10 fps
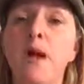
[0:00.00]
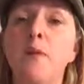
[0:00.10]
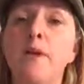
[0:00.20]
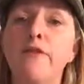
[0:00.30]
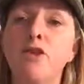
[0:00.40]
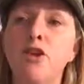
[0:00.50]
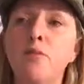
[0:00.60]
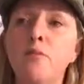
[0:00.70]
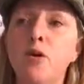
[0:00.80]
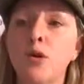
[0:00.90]
But if you
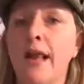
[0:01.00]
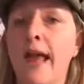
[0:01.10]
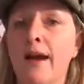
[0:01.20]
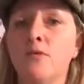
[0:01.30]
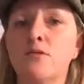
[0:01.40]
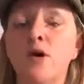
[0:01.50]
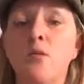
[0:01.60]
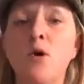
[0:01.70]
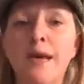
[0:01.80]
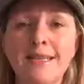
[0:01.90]
model out
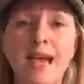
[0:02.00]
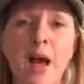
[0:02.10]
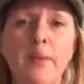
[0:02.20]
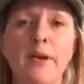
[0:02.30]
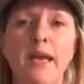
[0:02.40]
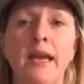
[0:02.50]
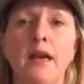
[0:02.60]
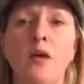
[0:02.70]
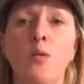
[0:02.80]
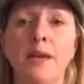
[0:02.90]
what is
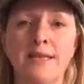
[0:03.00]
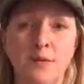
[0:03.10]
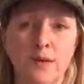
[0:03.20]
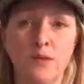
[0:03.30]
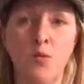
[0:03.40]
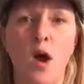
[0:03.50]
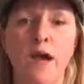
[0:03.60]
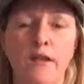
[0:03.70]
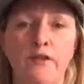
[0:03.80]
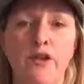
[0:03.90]
happening when something's
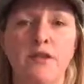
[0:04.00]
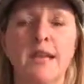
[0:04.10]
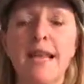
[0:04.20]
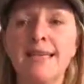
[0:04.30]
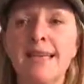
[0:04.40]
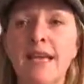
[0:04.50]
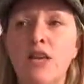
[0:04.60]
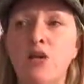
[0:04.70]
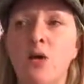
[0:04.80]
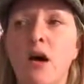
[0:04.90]
working for you, so let's say
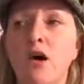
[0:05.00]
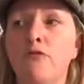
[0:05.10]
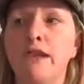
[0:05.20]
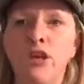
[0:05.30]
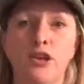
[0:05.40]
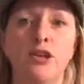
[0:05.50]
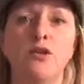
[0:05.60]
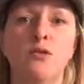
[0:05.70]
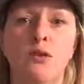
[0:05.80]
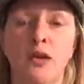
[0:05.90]
you are really good at
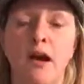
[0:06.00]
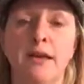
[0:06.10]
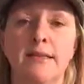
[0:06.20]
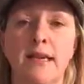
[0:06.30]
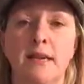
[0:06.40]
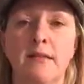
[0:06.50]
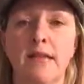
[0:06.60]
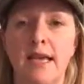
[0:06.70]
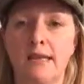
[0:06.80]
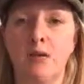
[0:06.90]
organising
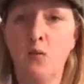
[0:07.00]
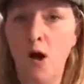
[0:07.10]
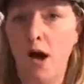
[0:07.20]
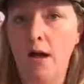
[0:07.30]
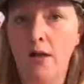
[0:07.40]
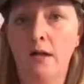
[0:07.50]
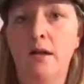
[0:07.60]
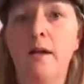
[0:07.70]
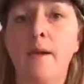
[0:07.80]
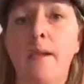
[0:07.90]
things at work,
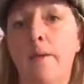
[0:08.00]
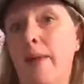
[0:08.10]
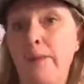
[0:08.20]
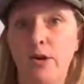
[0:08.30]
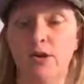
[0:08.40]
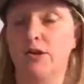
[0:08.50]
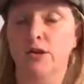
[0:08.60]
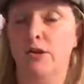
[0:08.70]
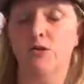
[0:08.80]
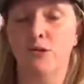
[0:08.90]
and maybe you're not so
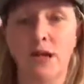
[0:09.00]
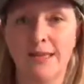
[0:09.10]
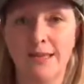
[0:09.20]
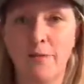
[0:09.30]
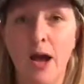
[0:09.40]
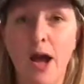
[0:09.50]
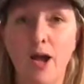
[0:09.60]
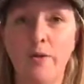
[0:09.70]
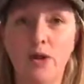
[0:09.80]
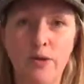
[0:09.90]
good at organising them at
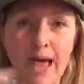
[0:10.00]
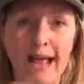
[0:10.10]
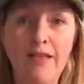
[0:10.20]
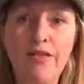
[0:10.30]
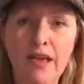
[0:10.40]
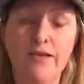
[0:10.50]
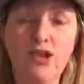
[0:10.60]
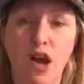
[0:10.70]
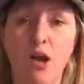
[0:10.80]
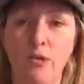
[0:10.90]
home, but you can think of a
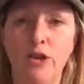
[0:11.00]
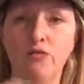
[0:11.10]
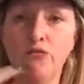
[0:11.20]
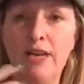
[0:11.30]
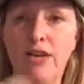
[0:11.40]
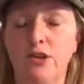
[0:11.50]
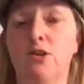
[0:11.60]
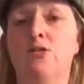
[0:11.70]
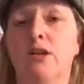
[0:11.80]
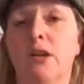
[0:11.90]
time when you're really good at
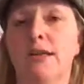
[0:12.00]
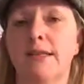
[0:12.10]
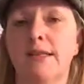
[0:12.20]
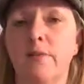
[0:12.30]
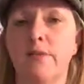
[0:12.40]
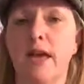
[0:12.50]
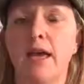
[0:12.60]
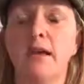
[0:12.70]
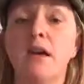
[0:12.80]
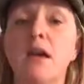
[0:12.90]
organising
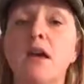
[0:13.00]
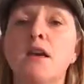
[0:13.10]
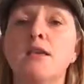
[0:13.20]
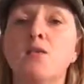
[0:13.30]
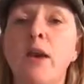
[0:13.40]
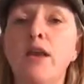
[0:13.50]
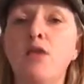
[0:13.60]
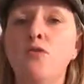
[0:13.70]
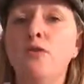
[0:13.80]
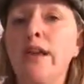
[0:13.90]
something. So when
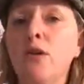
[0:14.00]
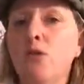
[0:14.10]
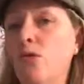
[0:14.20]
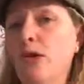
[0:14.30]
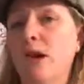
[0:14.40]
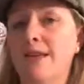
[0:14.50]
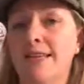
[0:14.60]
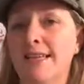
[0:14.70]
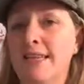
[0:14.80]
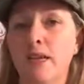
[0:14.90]
you're really organised
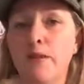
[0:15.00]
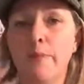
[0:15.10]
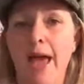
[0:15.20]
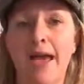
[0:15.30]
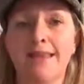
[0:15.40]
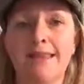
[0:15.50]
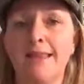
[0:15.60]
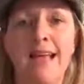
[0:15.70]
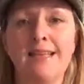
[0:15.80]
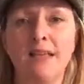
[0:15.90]
and it's at your best,
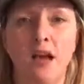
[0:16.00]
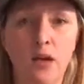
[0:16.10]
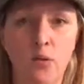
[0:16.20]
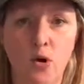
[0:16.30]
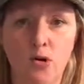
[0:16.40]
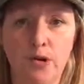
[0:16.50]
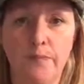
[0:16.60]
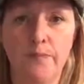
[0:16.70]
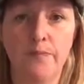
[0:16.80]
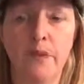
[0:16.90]
that's like what?
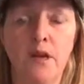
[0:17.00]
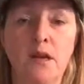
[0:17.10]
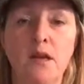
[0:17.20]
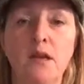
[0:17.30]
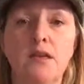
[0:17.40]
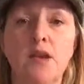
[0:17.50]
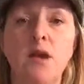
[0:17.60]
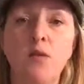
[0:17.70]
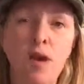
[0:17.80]
So